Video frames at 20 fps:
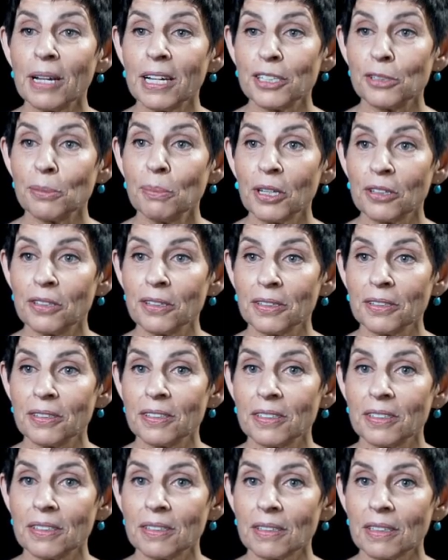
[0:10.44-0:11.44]
Mad
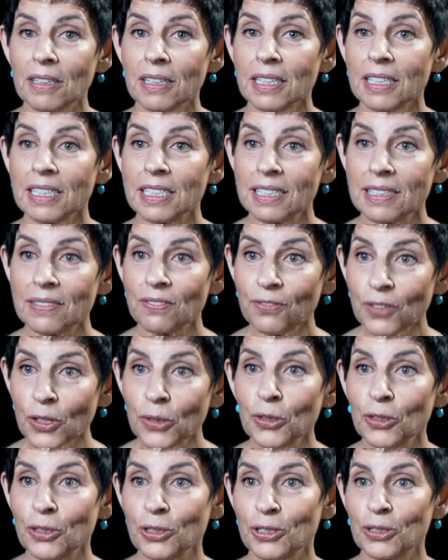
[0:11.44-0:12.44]
Mothers is
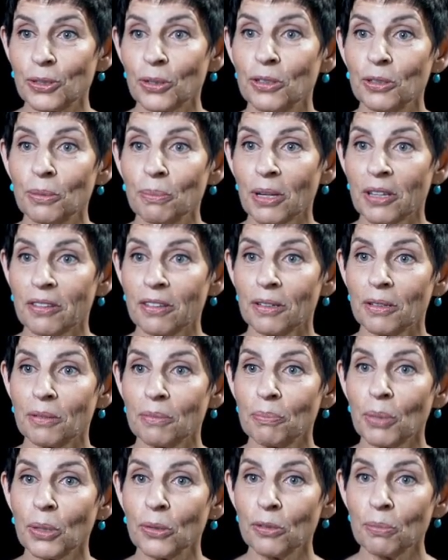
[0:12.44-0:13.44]
focused on the
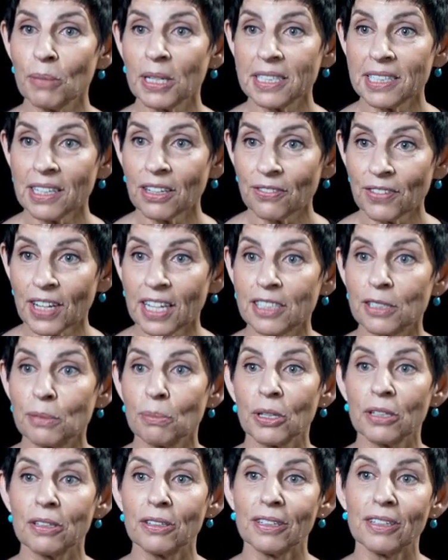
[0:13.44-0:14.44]
mother, both myself
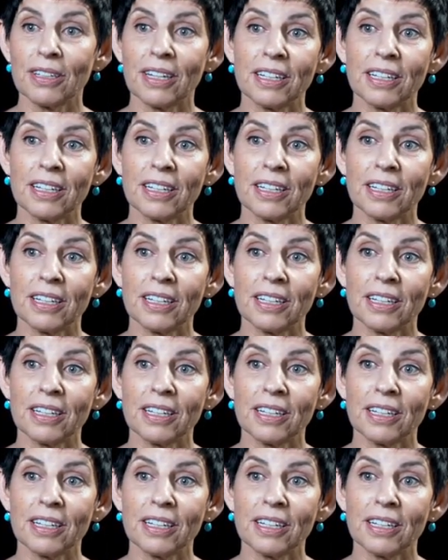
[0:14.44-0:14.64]
as mother